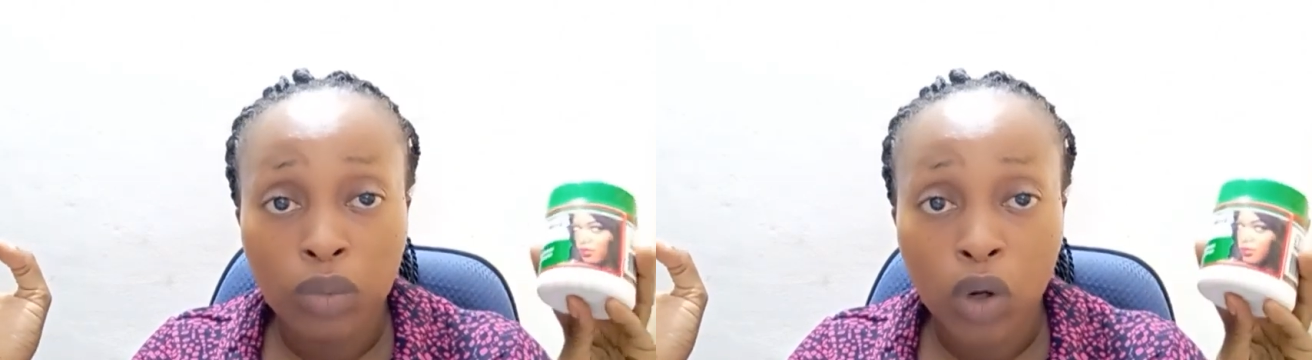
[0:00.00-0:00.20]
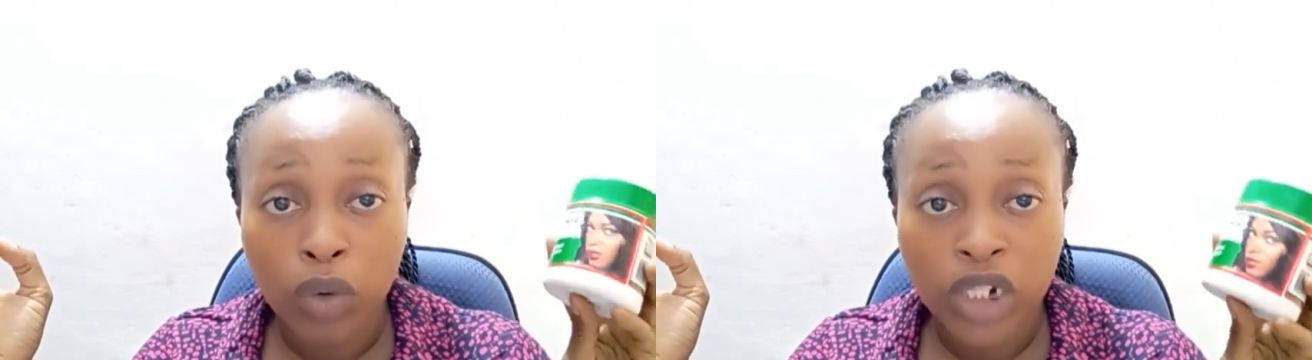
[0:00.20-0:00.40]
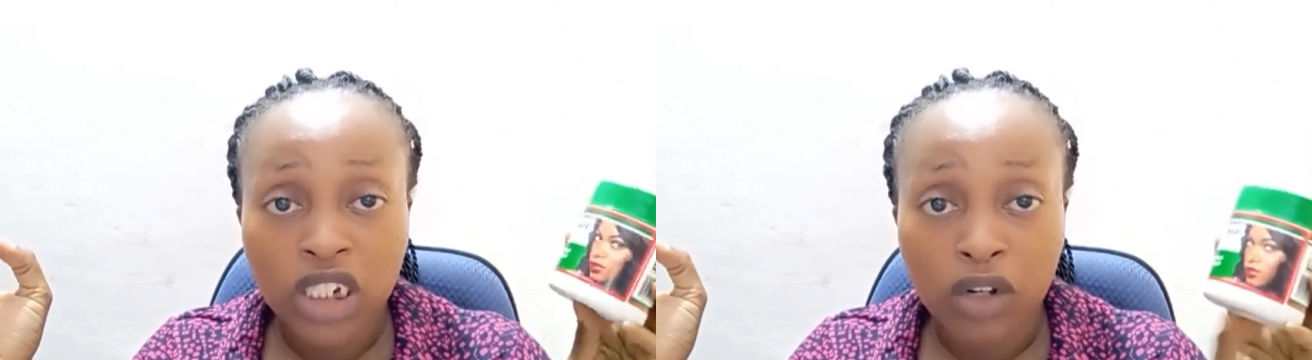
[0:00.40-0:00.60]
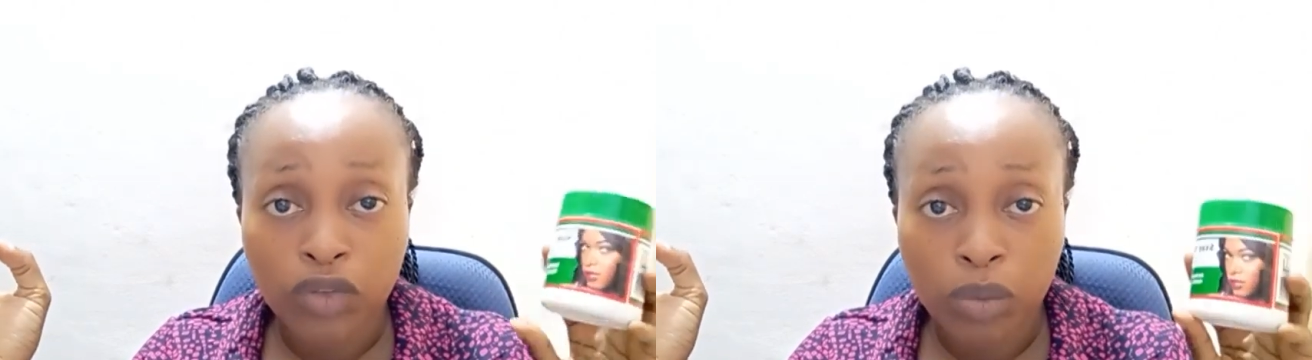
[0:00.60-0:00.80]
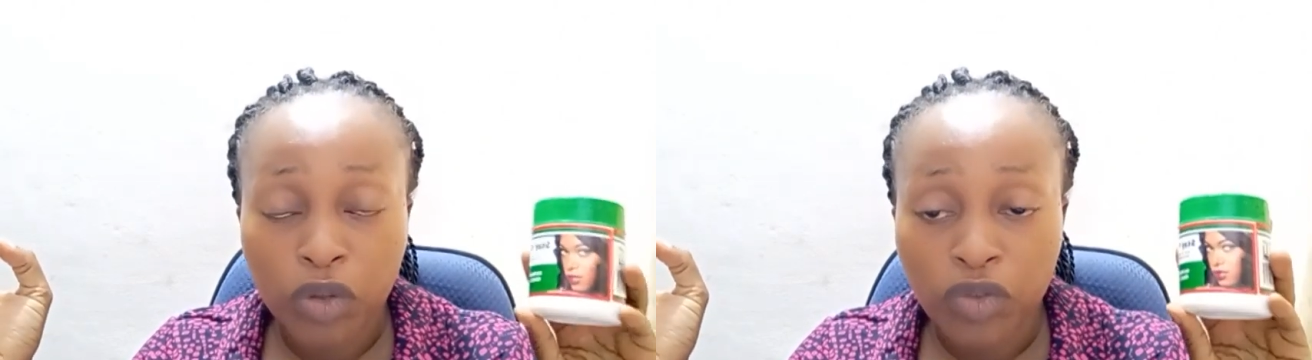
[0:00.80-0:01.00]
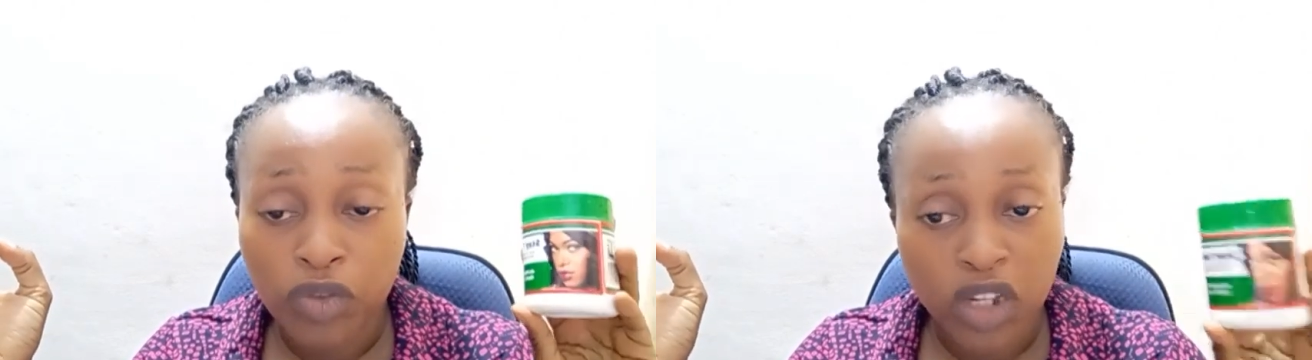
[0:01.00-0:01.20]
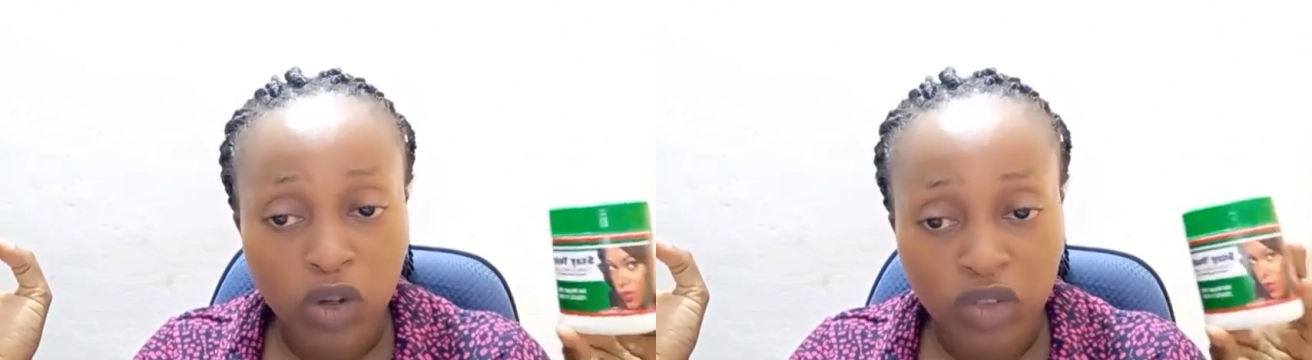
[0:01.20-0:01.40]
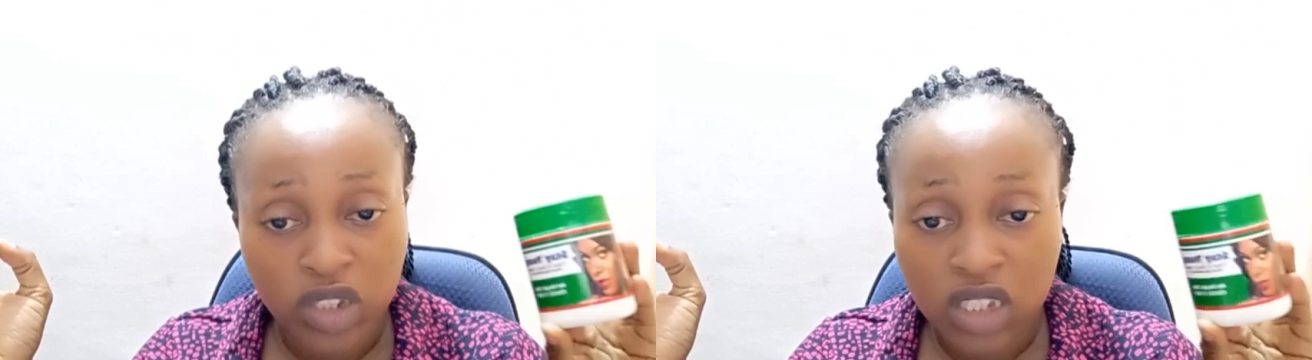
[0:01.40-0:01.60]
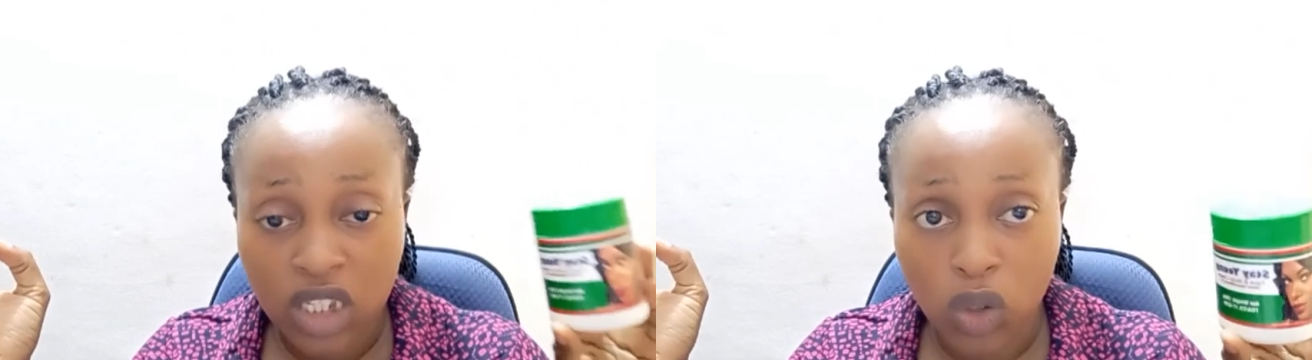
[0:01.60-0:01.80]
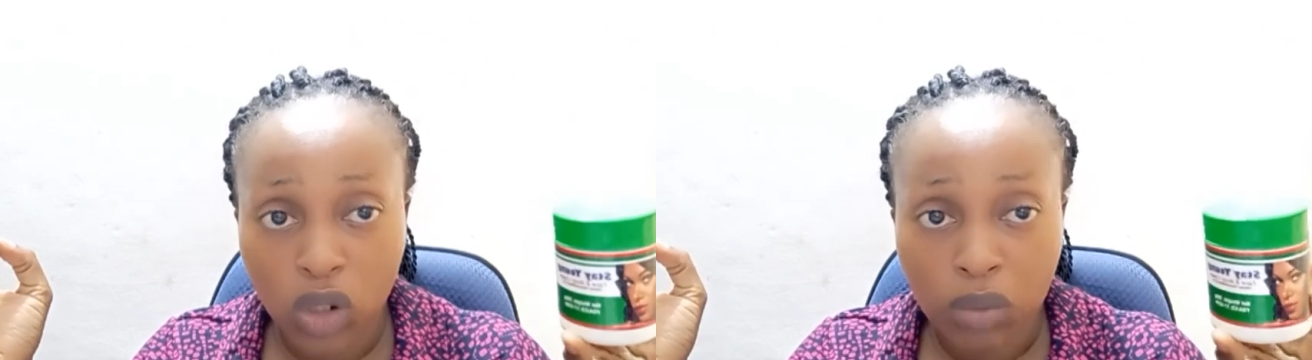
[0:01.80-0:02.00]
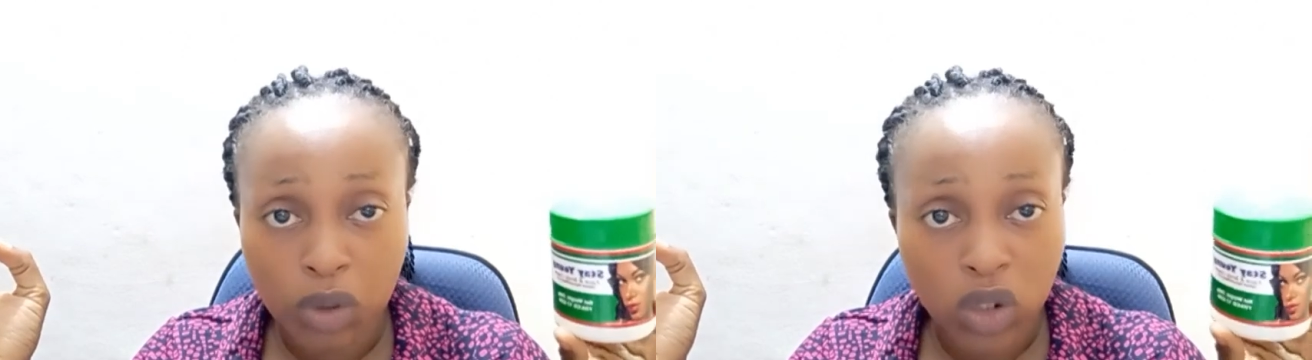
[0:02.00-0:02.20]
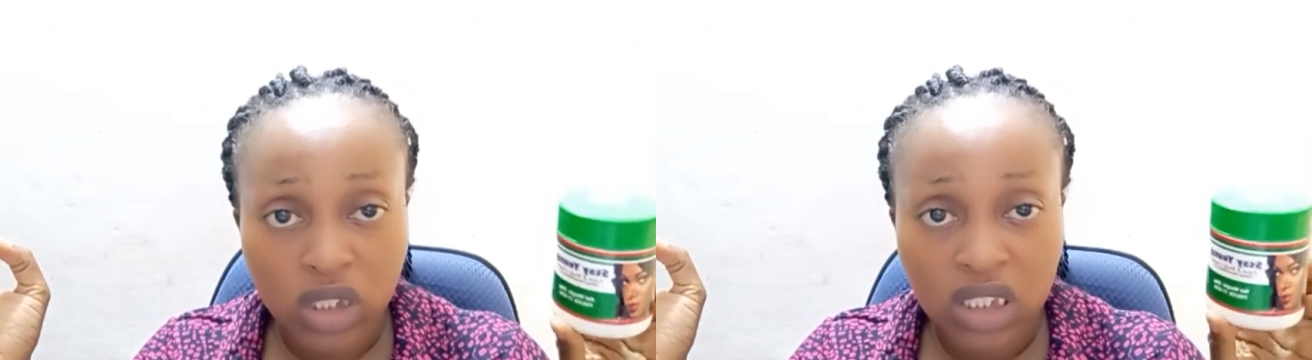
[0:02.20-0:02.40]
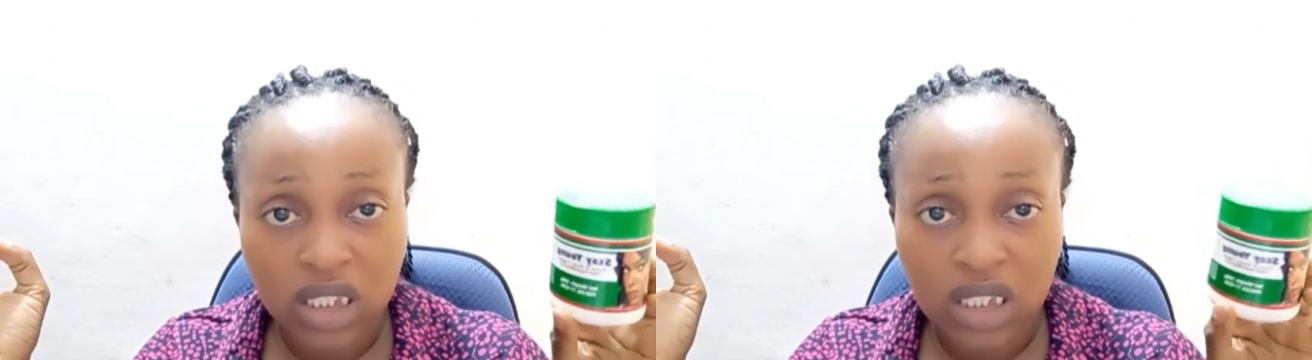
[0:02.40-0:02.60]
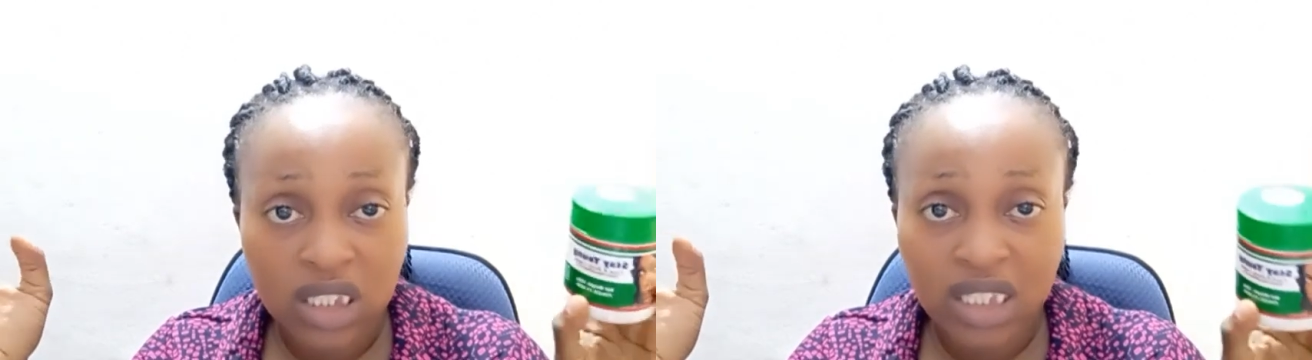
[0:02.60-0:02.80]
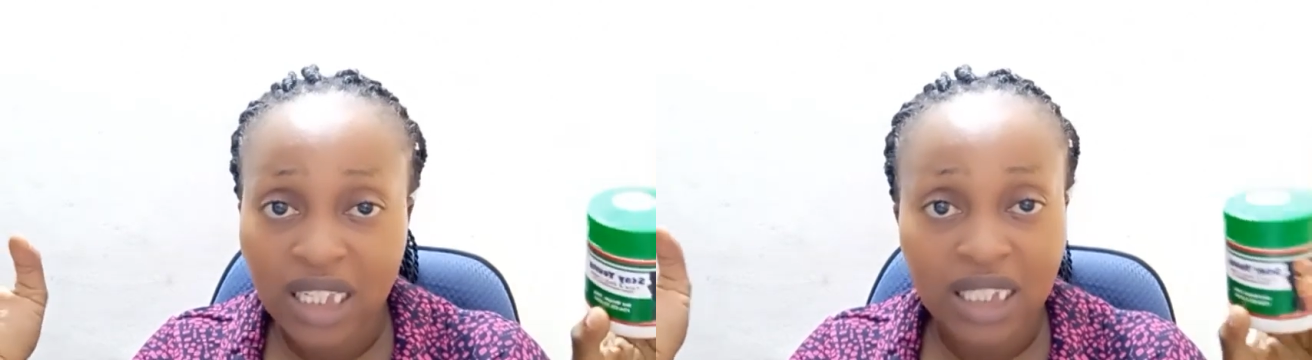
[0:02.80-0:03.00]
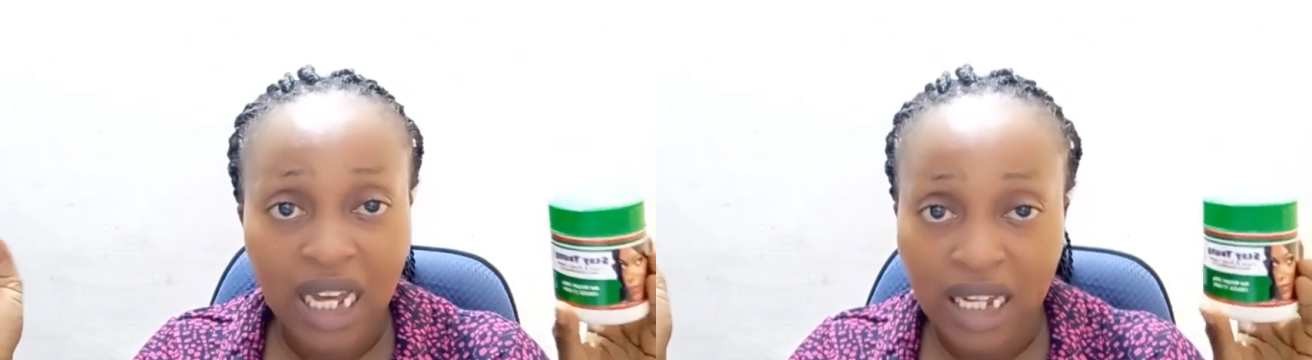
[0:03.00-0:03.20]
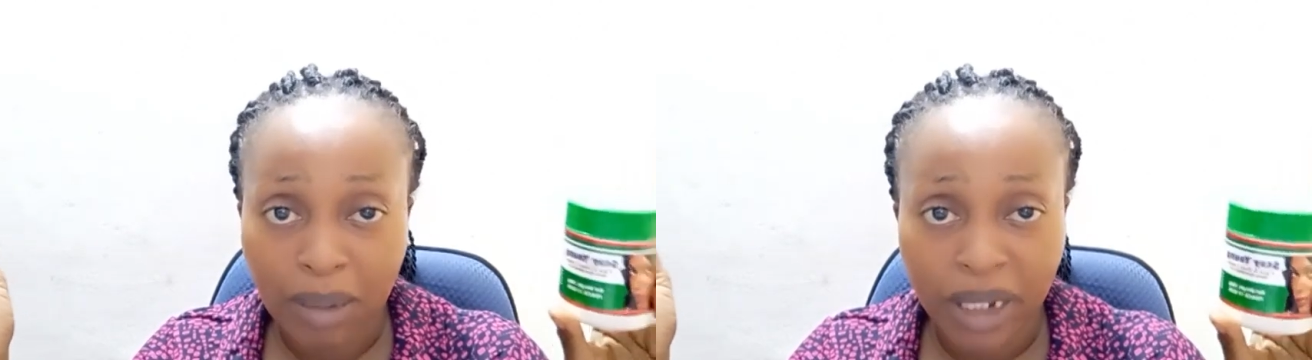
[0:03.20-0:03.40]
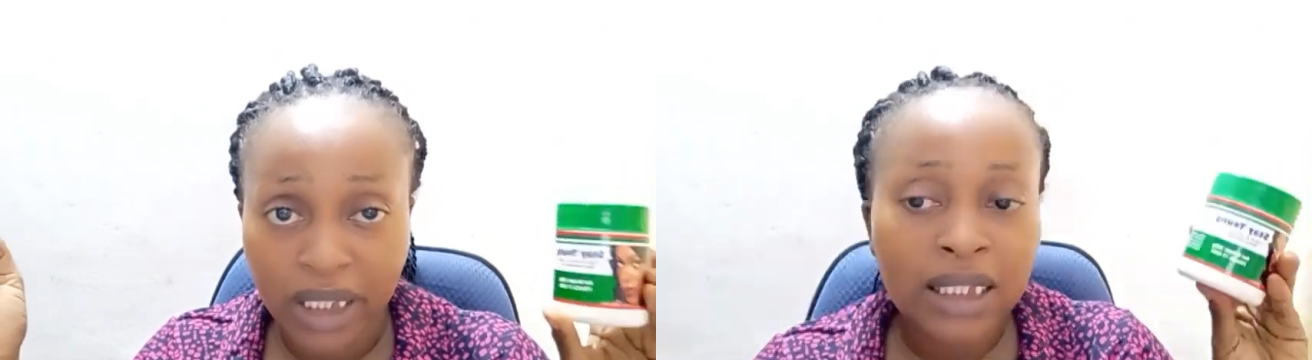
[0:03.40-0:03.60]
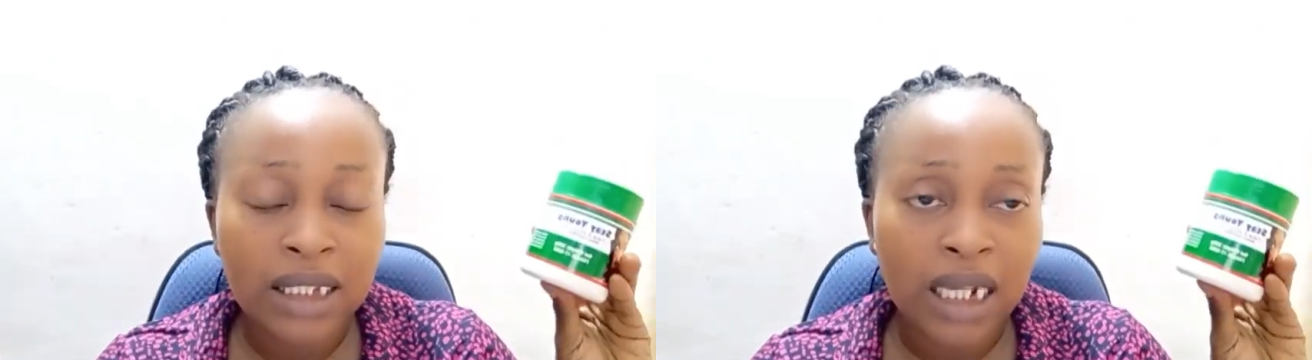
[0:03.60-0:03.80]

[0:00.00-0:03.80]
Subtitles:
original from the fake of the Stayyoung, because it's getting harder by the day.